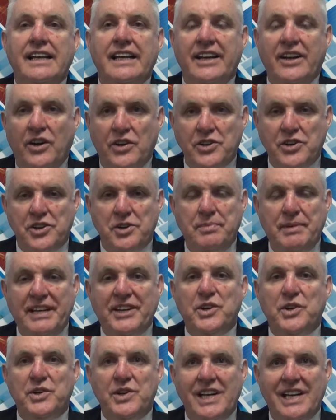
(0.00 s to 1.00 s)
In order to be a
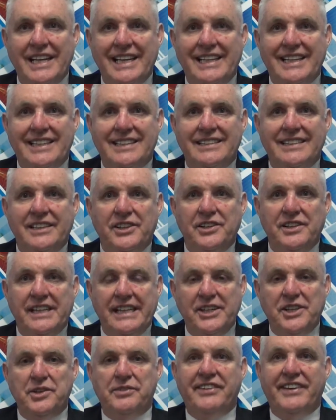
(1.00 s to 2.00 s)
good leader, you
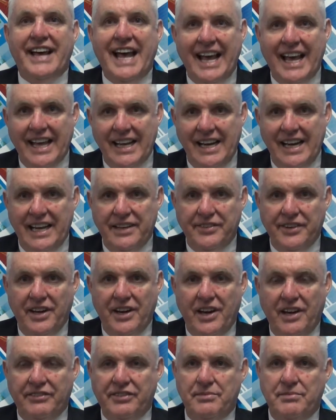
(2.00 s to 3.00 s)
need to have a high
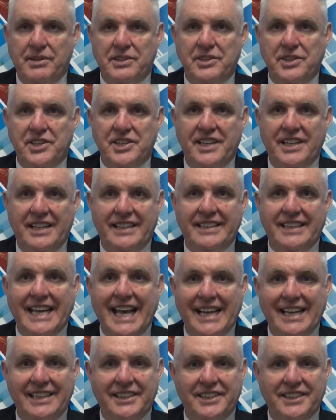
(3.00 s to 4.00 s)
level of emotional
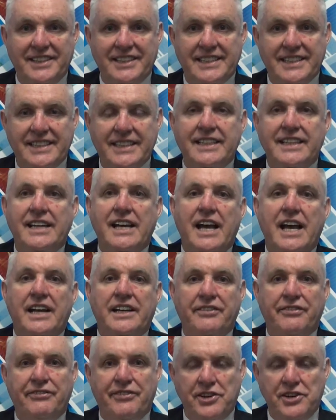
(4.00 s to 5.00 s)
intelligence.
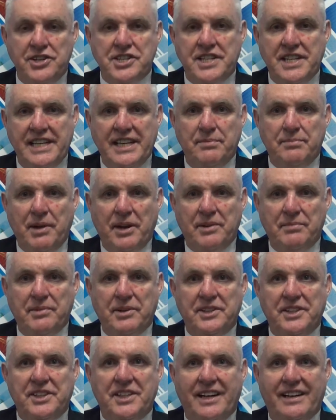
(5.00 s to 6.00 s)
The first thing about
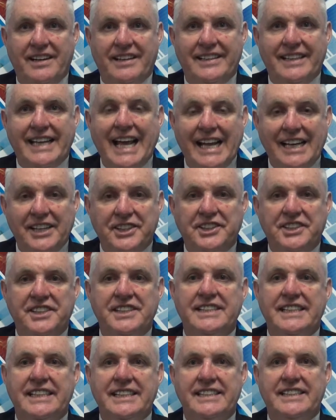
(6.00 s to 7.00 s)
emotional
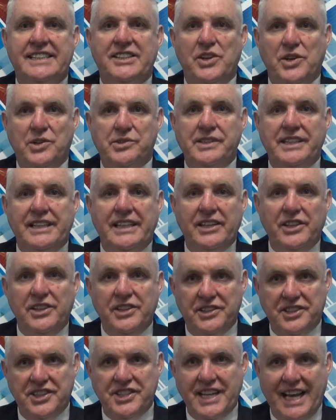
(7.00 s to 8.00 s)
intelligence is knowing
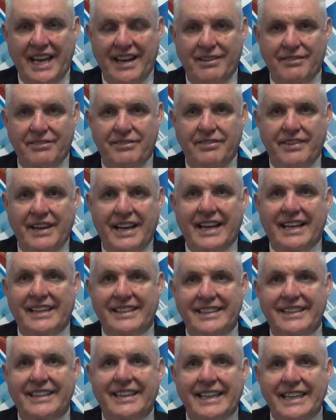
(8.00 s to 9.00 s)
yourself.
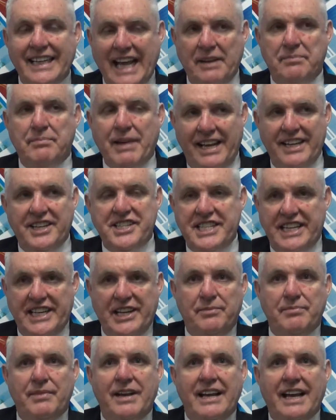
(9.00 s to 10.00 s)
And that might
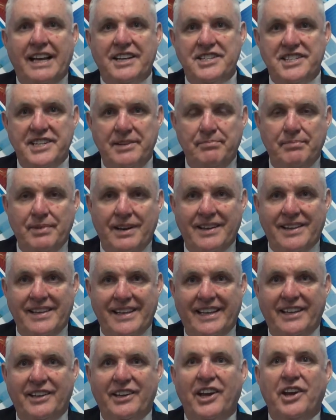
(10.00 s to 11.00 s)
seem a simple
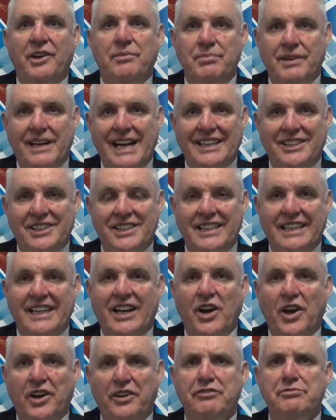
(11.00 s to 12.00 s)
thing, but actually,
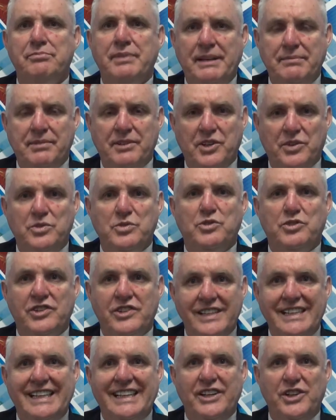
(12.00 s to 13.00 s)
a lot of people don't
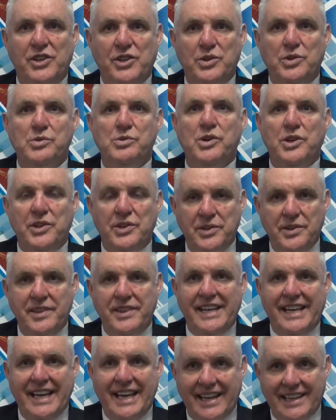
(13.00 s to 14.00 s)
really know who
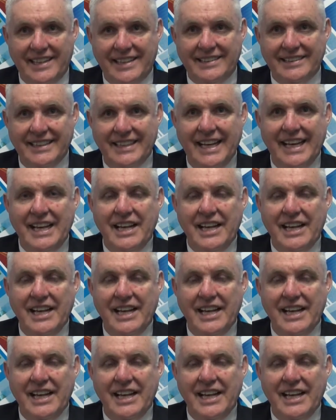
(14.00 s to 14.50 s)
they are.